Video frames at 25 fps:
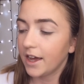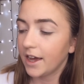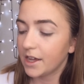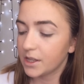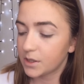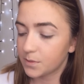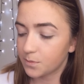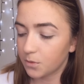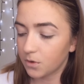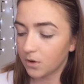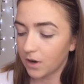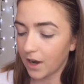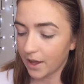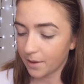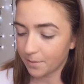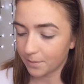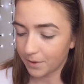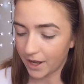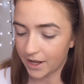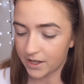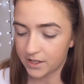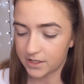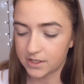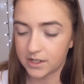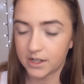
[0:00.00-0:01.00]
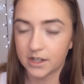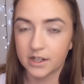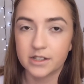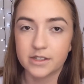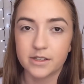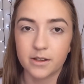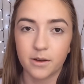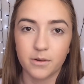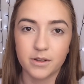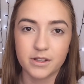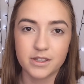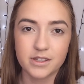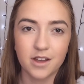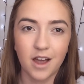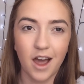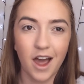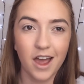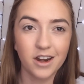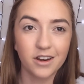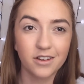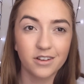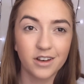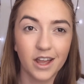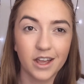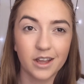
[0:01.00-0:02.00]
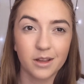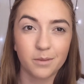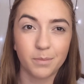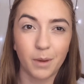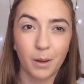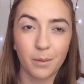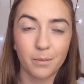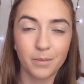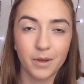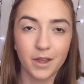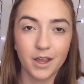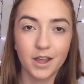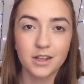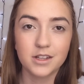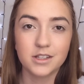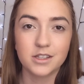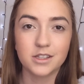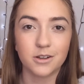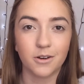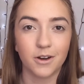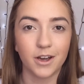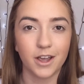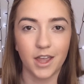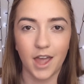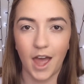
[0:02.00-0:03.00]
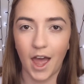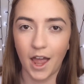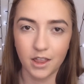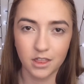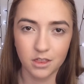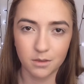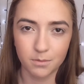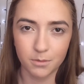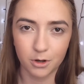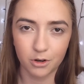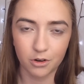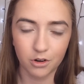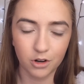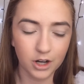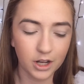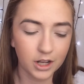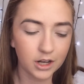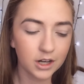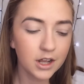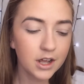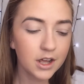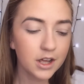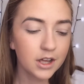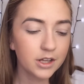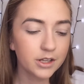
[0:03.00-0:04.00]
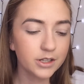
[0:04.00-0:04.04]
it's more like plastic, so it's kind of like bumpy, so I hate the mirror on it.